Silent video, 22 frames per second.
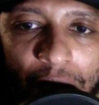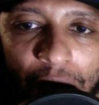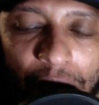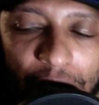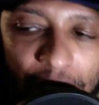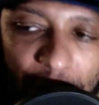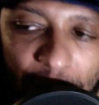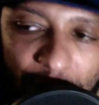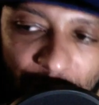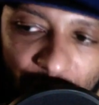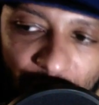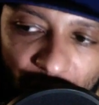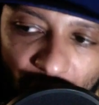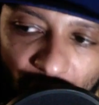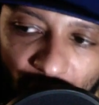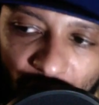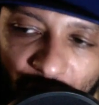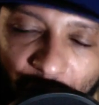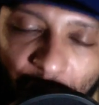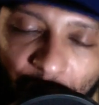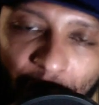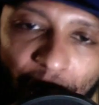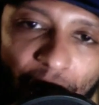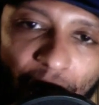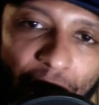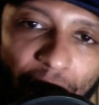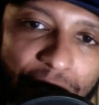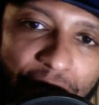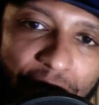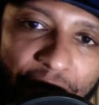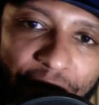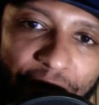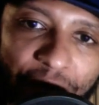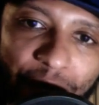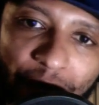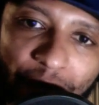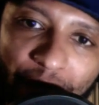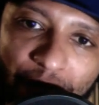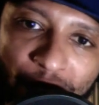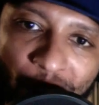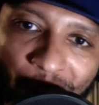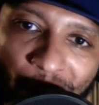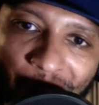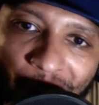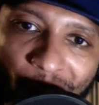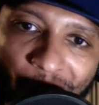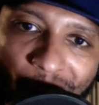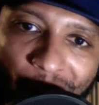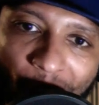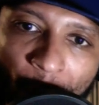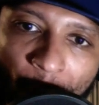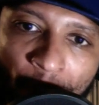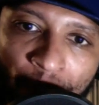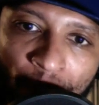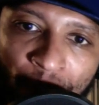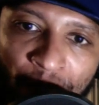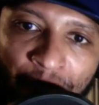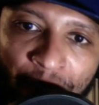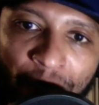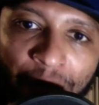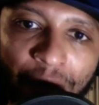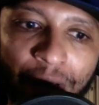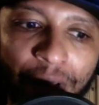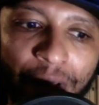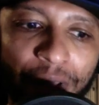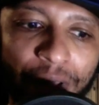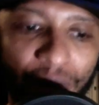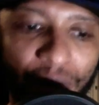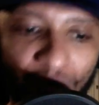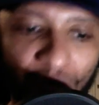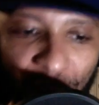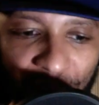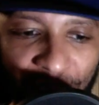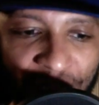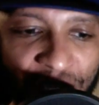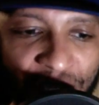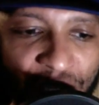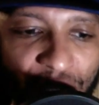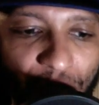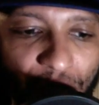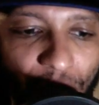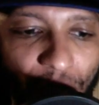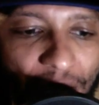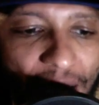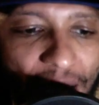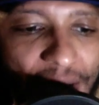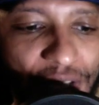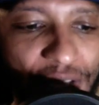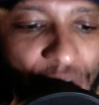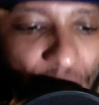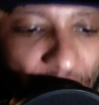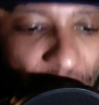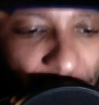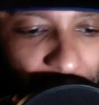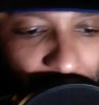even though their cars haven't been doing well. You're looking at Stewart-Haas, right?